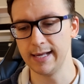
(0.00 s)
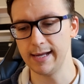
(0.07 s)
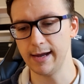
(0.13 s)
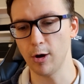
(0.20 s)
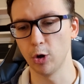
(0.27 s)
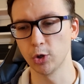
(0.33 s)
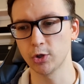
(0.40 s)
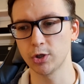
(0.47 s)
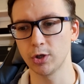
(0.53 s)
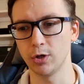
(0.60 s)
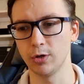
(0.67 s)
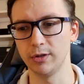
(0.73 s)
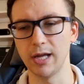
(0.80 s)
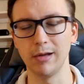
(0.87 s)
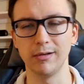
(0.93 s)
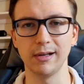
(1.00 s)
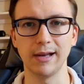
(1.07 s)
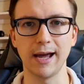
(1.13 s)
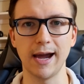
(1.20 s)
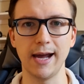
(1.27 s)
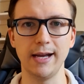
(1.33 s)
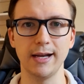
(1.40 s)
Also down the
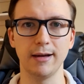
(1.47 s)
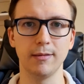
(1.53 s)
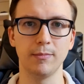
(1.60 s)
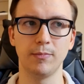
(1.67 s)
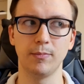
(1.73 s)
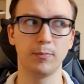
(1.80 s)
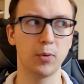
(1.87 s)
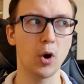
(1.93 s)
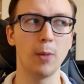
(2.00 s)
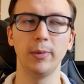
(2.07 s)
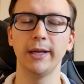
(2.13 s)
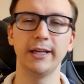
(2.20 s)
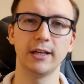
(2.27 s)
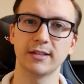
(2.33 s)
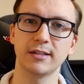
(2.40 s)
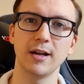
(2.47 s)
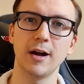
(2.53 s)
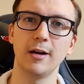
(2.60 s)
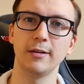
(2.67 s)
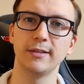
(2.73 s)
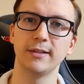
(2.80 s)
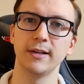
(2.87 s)
line, I'm probably gonna
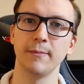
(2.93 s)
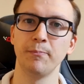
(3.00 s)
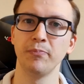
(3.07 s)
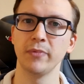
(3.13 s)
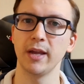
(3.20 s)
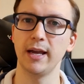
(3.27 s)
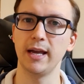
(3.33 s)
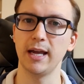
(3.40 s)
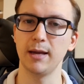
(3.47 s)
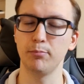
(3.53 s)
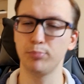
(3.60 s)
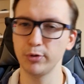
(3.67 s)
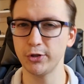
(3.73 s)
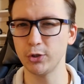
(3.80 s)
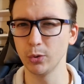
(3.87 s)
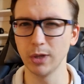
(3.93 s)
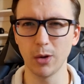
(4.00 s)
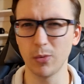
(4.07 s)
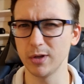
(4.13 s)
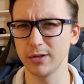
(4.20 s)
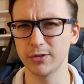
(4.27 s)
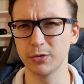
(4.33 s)
start
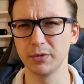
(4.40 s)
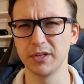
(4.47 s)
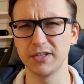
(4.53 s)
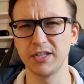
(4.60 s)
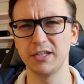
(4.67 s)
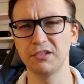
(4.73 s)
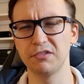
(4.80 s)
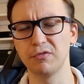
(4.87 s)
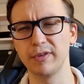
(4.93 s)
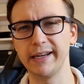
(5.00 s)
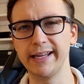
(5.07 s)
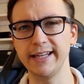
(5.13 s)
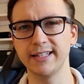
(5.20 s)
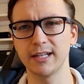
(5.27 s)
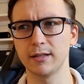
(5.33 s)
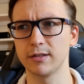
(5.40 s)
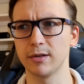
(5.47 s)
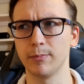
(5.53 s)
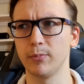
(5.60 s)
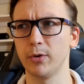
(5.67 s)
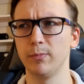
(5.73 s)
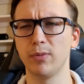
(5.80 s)
Brizula as soon as it's released at some
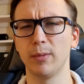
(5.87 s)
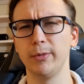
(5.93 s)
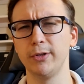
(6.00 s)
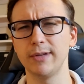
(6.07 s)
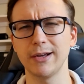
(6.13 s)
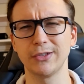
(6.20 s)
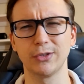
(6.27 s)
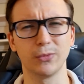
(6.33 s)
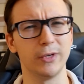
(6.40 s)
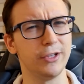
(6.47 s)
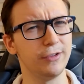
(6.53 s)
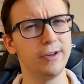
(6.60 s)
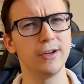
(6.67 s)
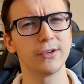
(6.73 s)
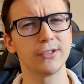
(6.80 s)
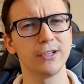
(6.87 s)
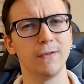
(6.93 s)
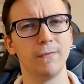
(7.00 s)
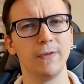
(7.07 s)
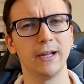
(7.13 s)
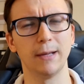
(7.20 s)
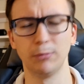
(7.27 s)
point, probably 2023 or something.